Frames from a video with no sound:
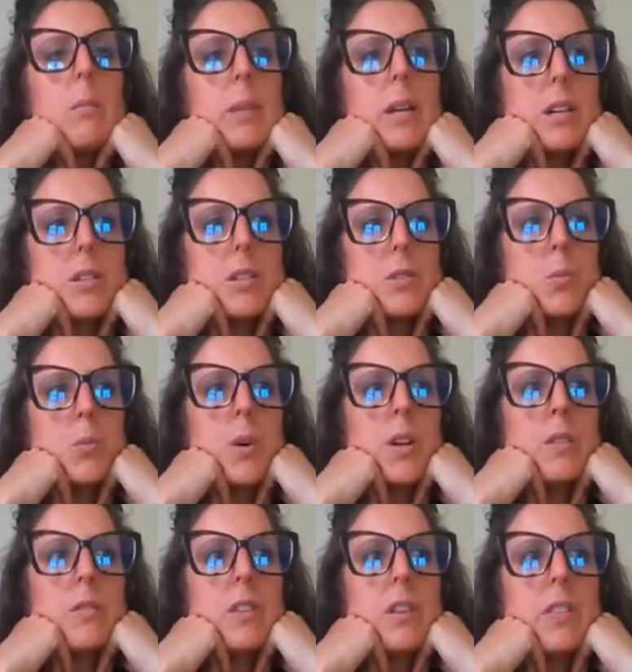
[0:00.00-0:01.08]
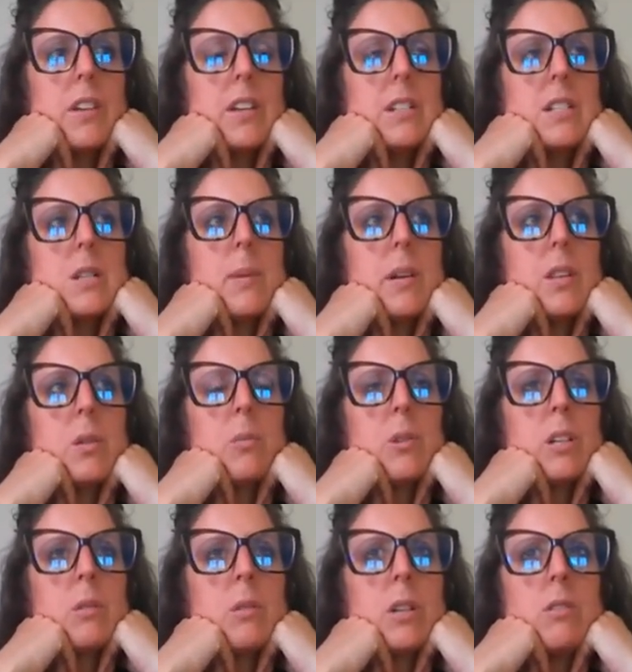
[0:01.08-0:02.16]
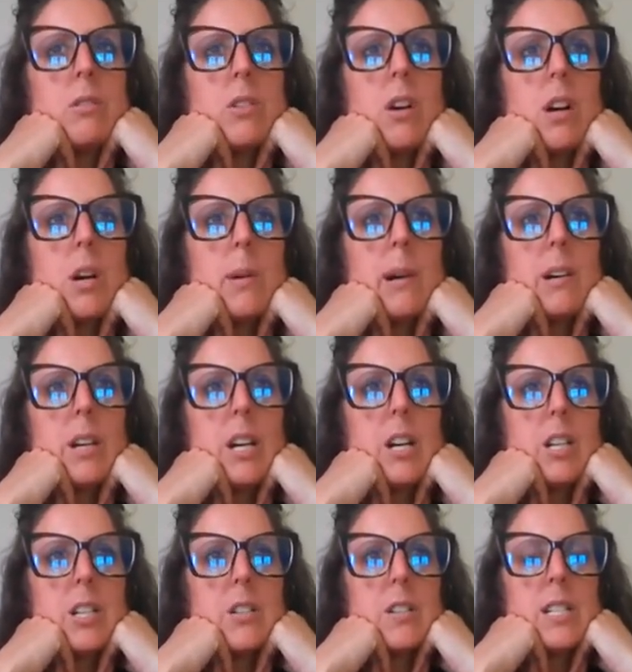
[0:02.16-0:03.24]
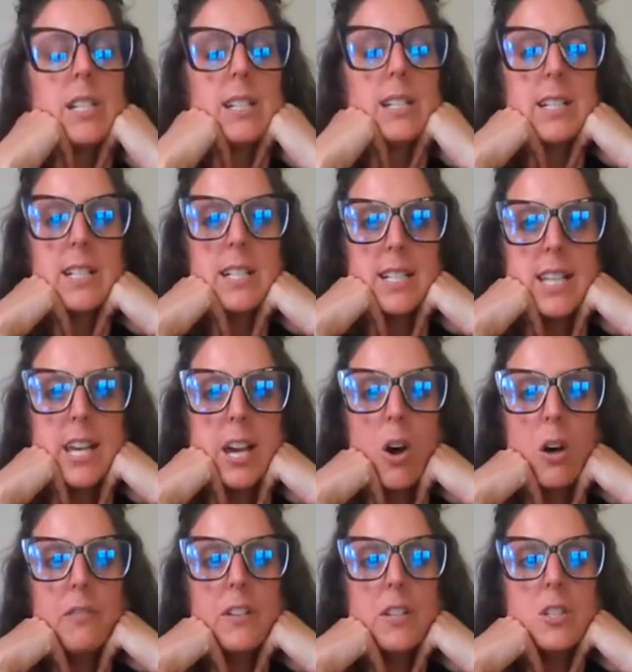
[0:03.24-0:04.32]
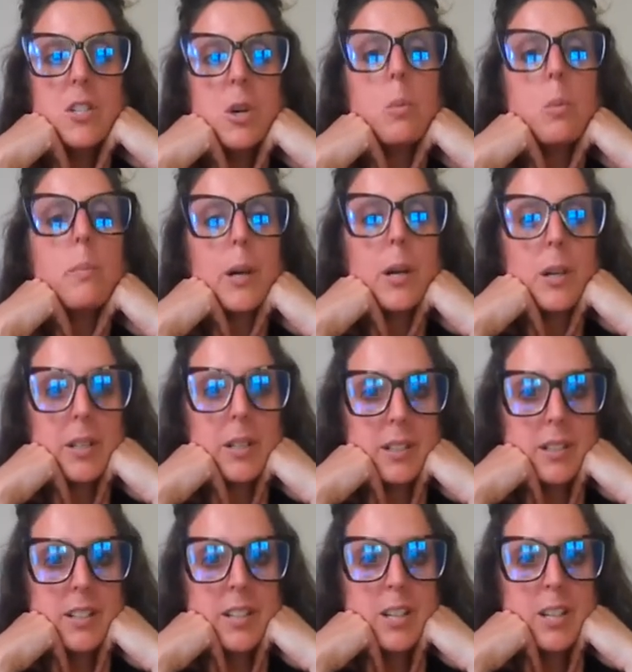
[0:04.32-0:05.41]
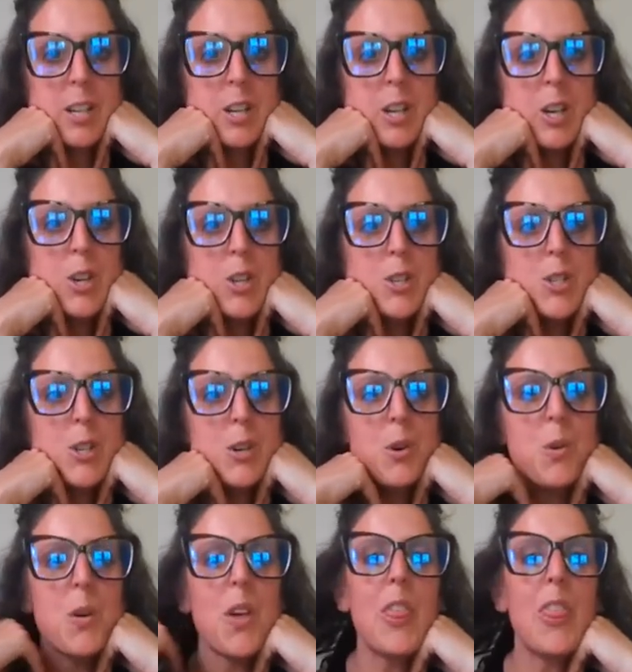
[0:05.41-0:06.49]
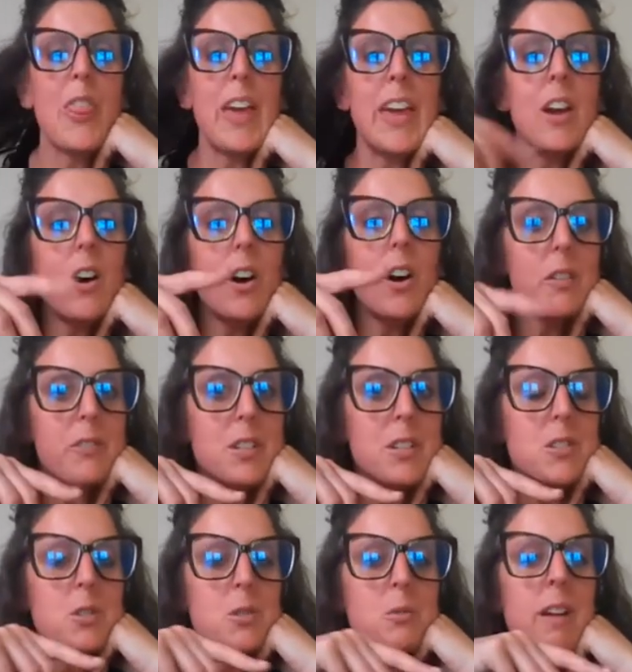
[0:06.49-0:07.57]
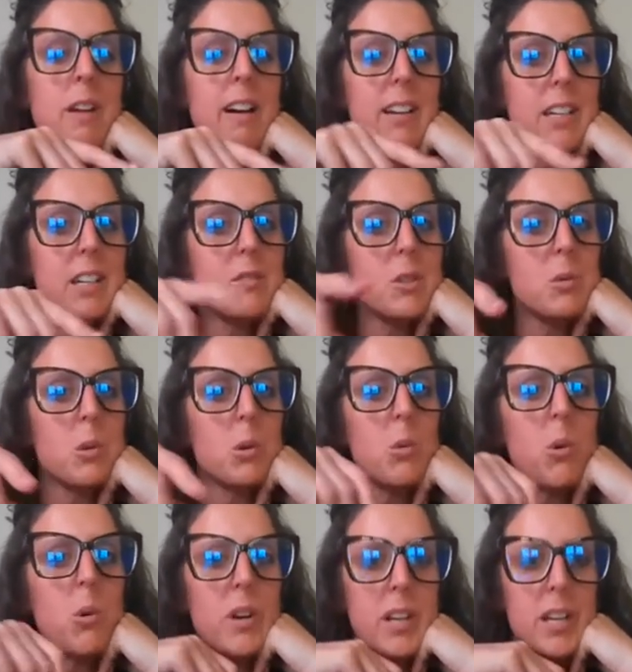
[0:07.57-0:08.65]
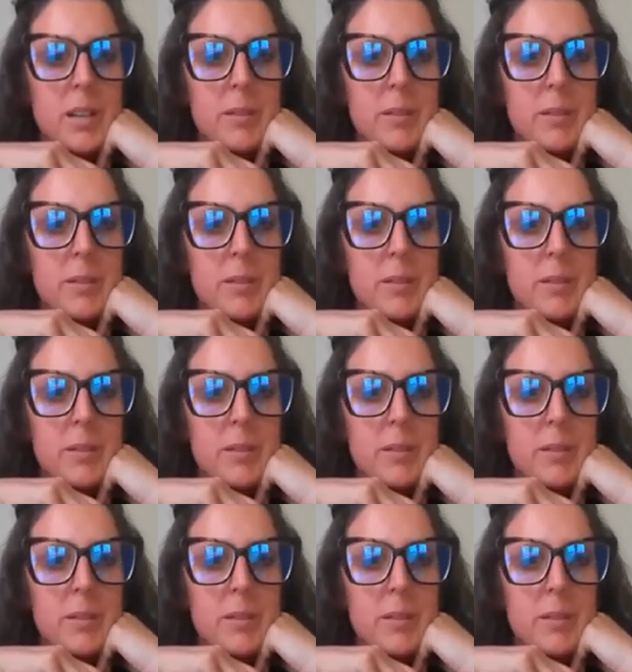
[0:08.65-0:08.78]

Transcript: Because one of the things about the breed, when you talk about characteristics, is they often don't bark. So they often do not give you a warning.